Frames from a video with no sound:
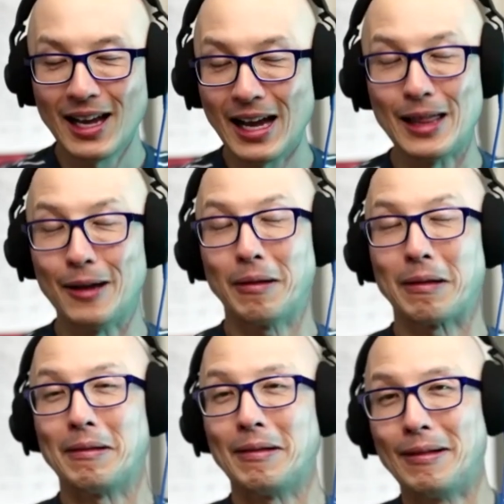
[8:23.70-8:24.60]
And they're like,
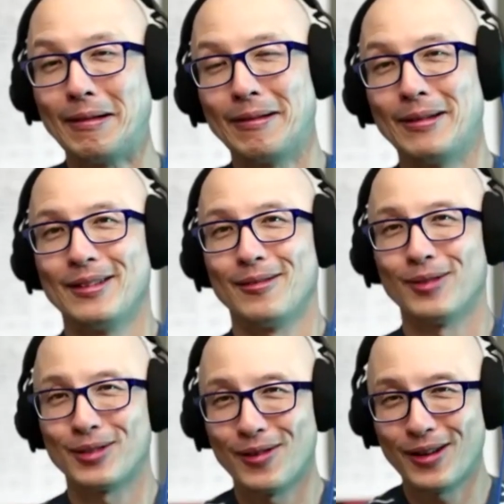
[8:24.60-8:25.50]
oh,
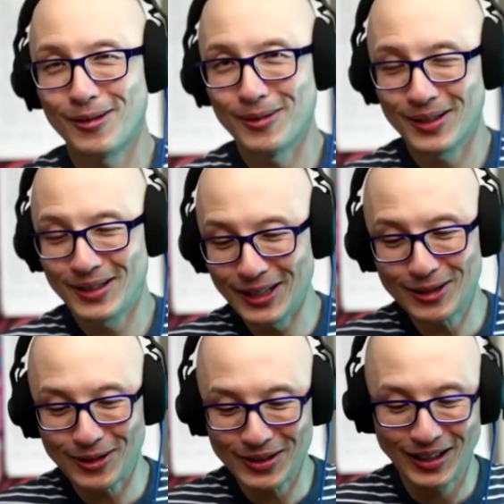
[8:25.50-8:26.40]
what's going on with the
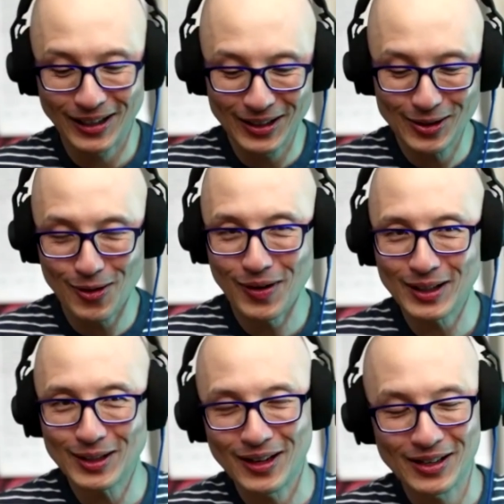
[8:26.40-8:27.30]
teacher? He's like, he's going
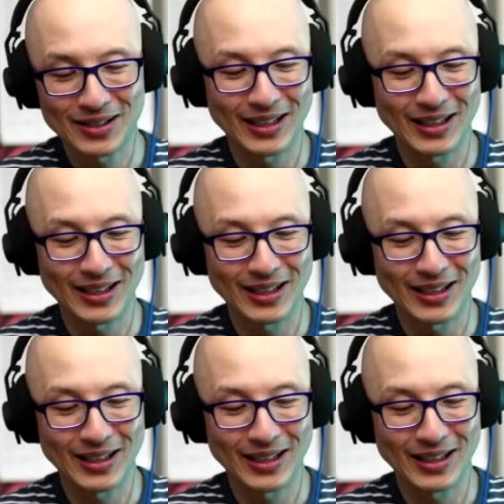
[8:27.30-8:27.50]
nuts on us